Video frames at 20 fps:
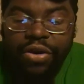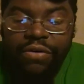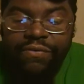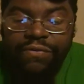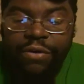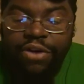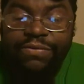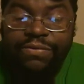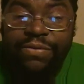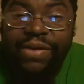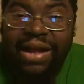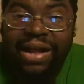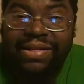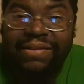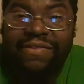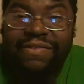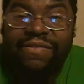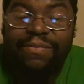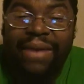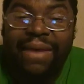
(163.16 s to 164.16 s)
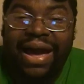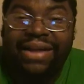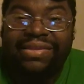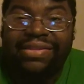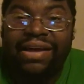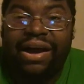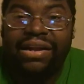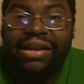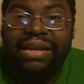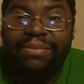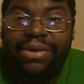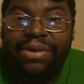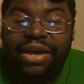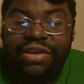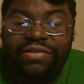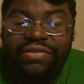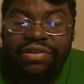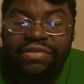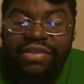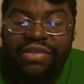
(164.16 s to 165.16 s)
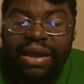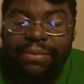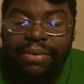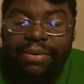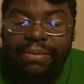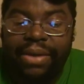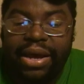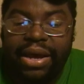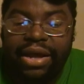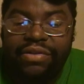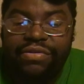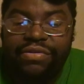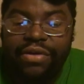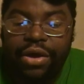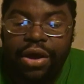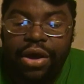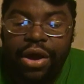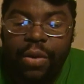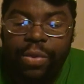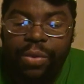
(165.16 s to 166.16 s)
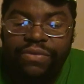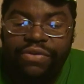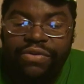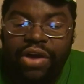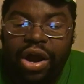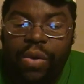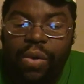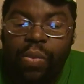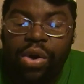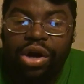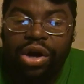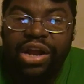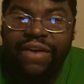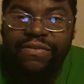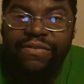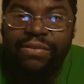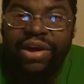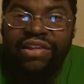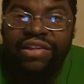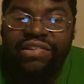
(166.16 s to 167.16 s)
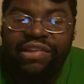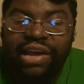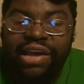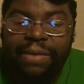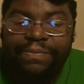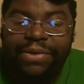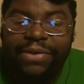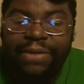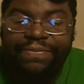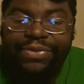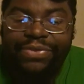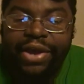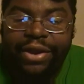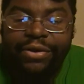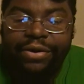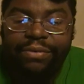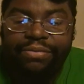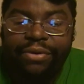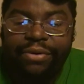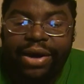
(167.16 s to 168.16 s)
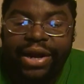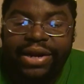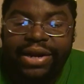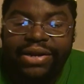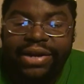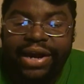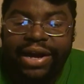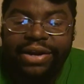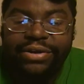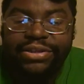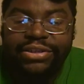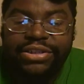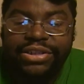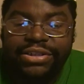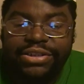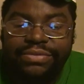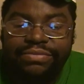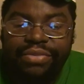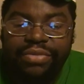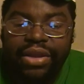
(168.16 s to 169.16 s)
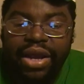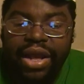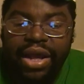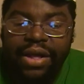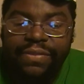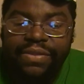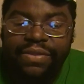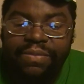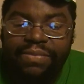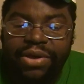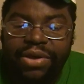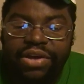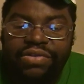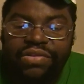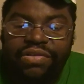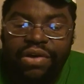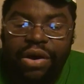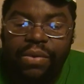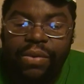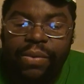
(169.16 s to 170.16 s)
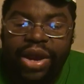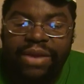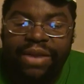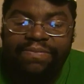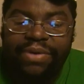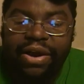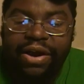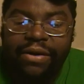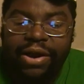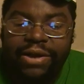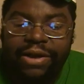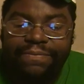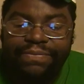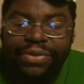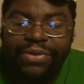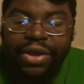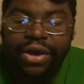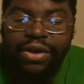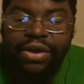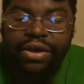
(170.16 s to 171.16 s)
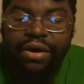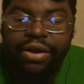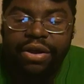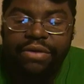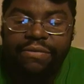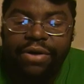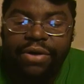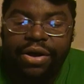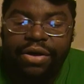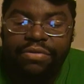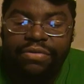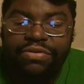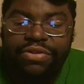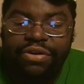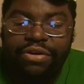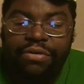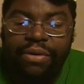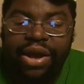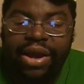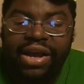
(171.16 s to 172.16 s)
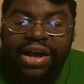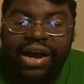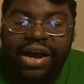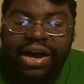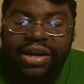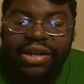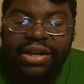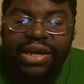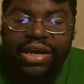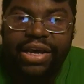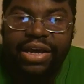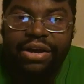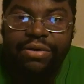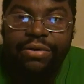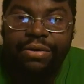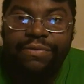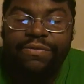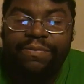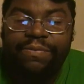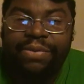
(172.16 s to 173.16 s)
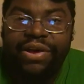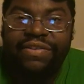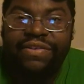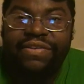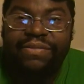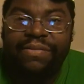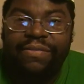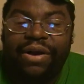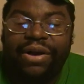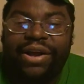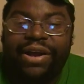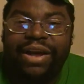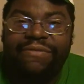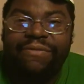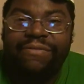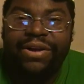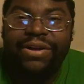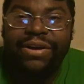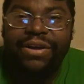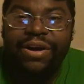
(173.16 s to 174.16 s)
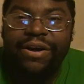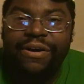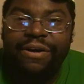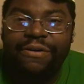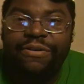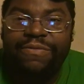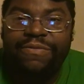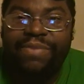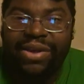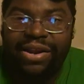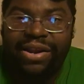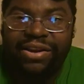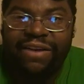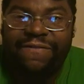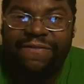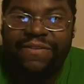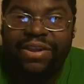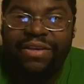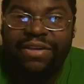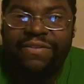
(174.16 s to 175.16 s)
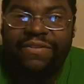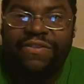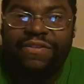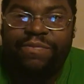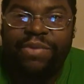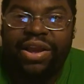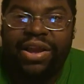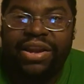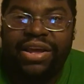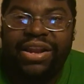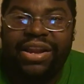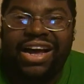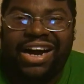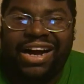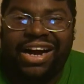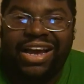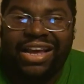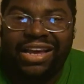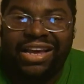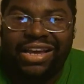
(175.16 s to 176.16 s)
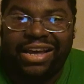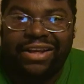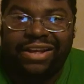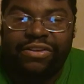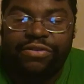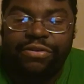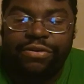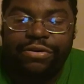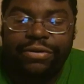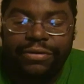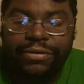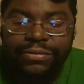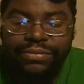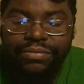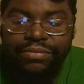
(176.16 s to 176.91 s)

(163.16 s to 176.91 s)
First, we've got the SmackDown Elimination Chamber match. We've got World Heavyweight Champion Daniel Bryan Danielson, The Big Show, Wade Barrett, Cody Rhodes, the Great Khali, who is replacing Mark Henry, who's been indefinitely suspended, i.e. injured.